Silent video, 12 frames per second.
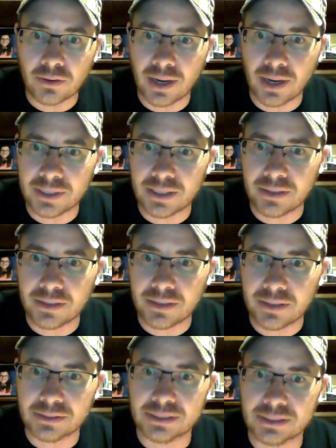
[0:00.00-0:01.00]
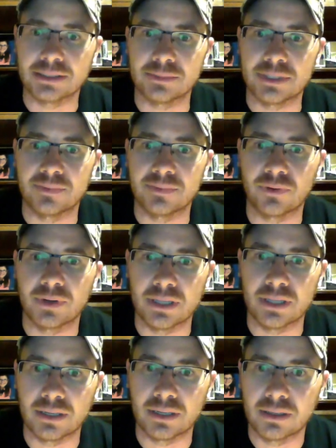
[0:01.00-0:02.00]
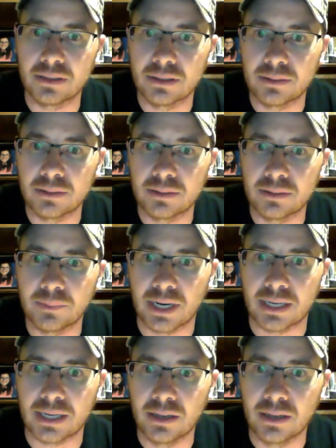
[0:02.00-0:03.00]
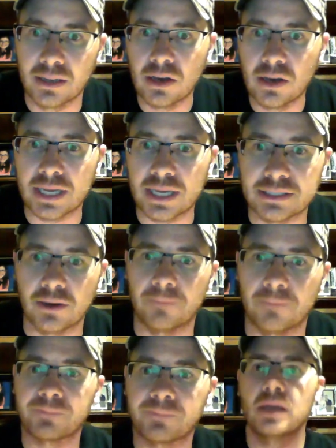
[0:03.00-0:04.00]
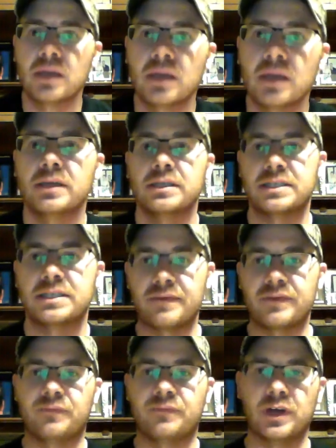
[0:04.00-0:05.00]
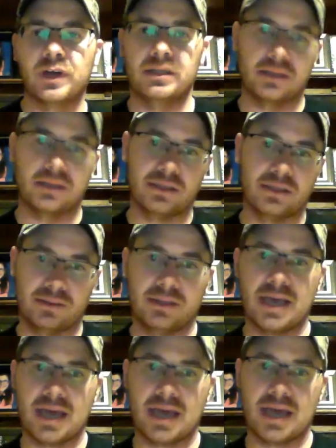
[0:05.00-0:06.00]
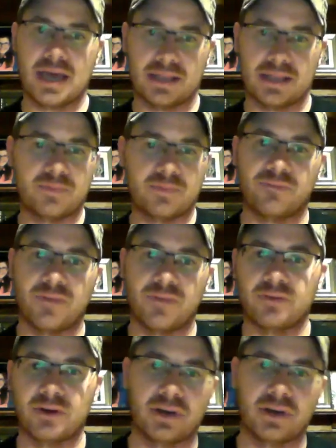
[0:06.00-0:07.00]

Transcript: Crappie Killer's got some tips for you there, Brecken. Okay, so 7 foot. Yeah, that's my favorite.